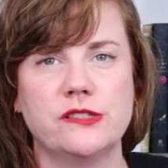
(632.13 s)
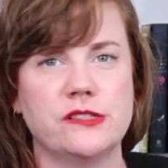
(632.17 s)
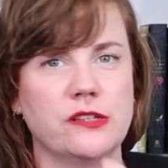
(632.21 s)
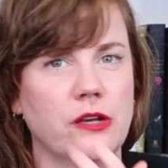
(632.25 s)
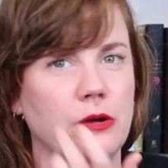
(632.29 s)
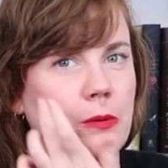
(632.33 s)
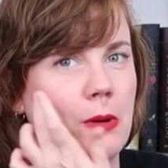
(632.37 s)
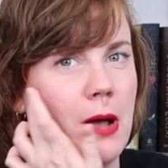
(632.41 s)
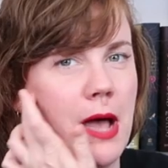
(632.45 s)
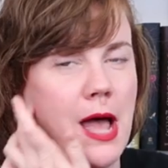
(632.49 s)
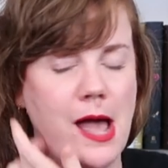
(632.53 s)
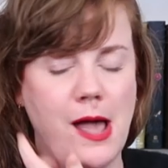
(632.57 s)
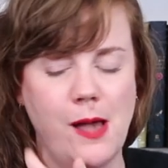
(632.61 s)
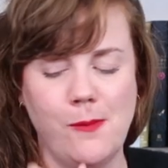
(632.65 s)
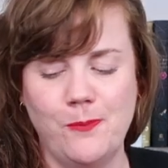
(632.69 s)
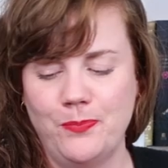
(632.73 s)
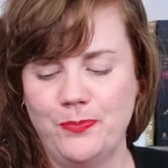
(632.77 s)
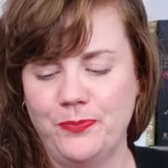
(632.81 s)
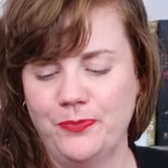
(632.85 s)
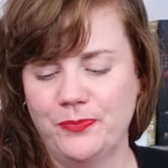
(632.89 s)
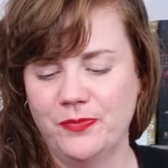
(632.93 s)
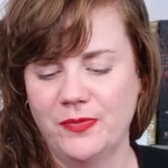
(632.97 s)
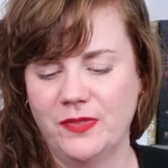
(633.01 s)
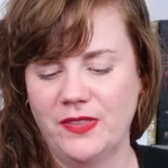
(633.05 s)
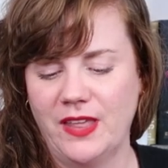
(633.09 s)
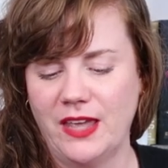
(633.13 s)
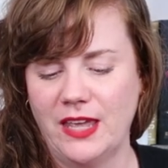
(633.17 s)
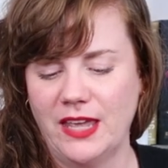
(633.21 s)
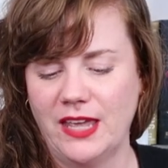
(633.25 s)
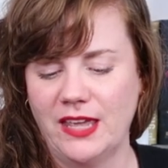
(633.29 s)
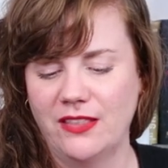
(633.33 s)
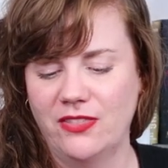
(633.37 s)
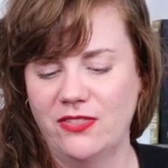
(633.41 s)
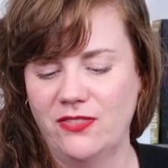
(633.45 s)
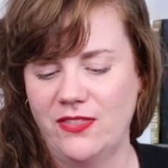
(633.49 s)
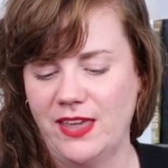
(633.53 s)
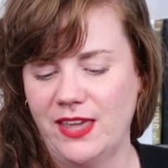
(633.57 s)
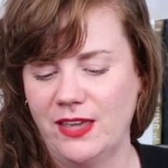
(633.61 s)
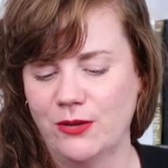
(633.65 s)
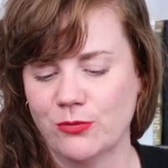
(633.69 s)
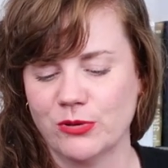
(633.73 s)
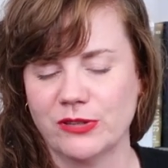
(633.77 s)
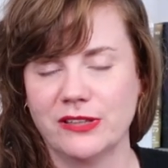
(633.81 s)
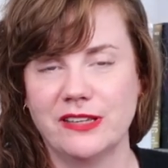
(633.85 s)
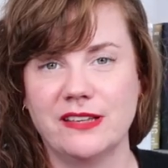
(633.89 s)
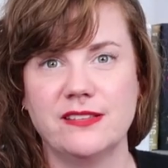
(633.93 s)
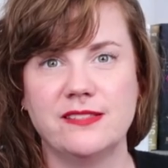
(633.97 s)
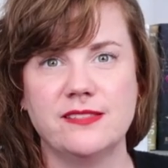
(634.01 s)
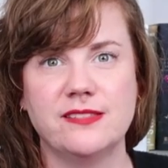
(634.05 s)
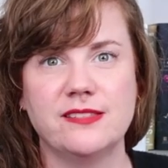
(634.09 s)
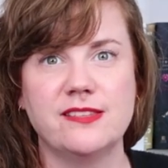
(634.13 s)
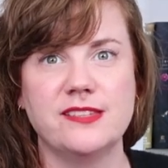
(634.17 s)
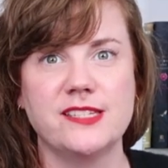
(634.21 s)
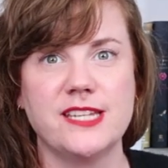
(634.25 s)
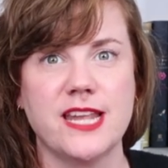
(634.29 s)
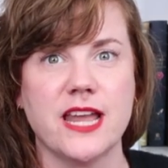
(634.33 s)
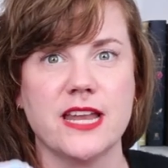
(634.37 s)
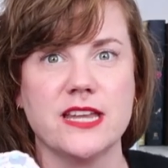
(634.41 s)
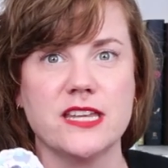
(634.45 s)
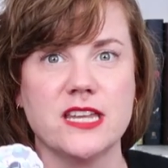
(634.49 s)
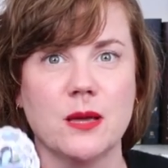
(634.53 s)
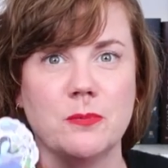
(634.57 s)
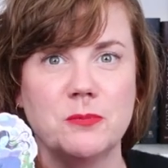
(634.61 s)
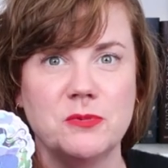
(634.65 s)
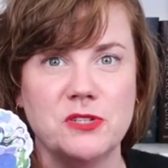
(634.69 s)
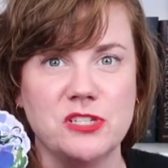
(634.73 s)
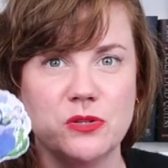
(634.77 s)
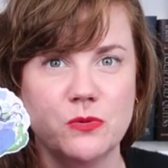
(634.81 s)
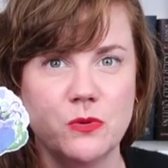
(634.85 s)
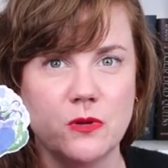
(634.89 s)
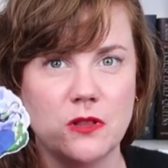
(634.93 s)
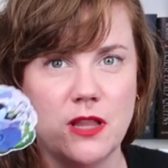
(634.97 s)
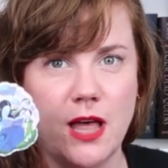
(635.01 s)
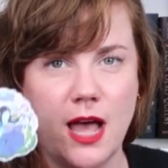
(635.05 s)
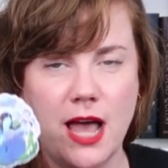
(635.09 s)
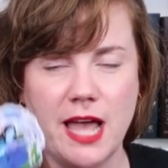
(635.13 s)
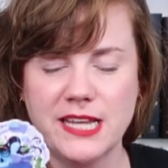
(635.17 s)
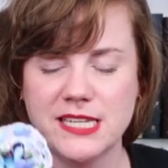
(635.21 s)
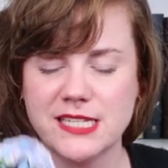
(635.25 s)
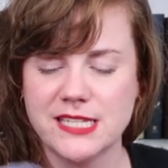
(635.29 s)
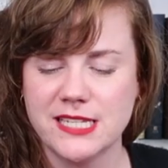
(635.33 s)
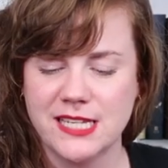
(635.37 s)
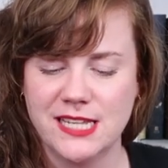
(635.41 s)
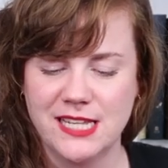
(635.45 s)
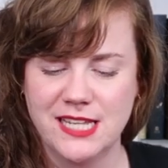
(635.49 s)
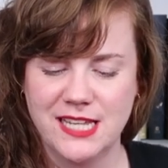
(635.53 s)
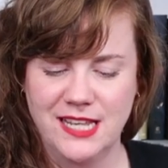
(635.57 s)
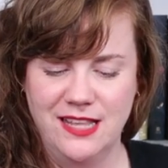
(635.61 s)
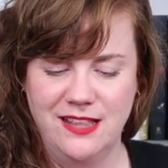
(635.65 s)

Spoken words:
So they really stand up to a lot.